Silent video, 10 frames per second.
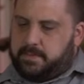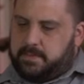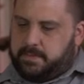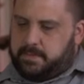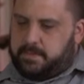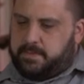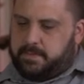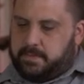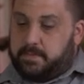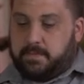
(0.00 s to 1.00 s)

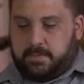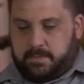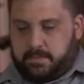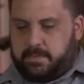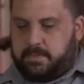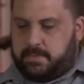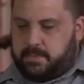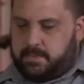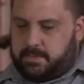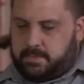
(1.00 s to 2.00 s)

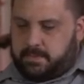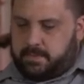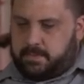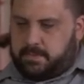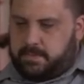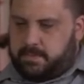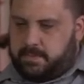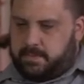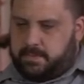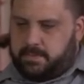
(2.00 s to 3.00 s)

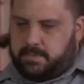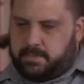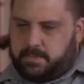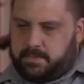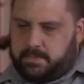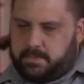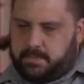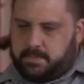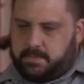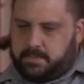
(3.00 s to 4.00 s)

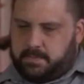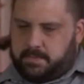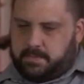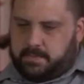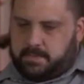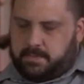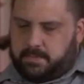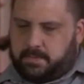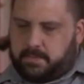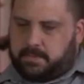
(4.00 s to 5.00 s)

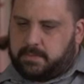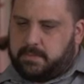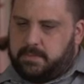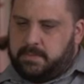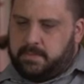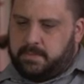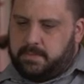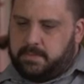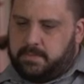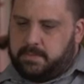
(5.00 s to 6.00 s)

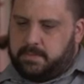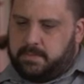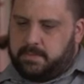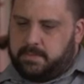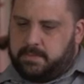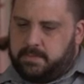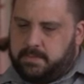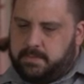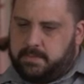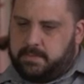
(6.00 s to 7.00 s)

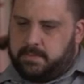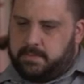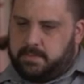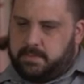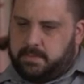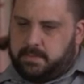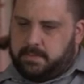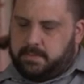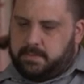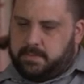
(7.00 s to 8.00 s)
No words are spoken by the person on screen.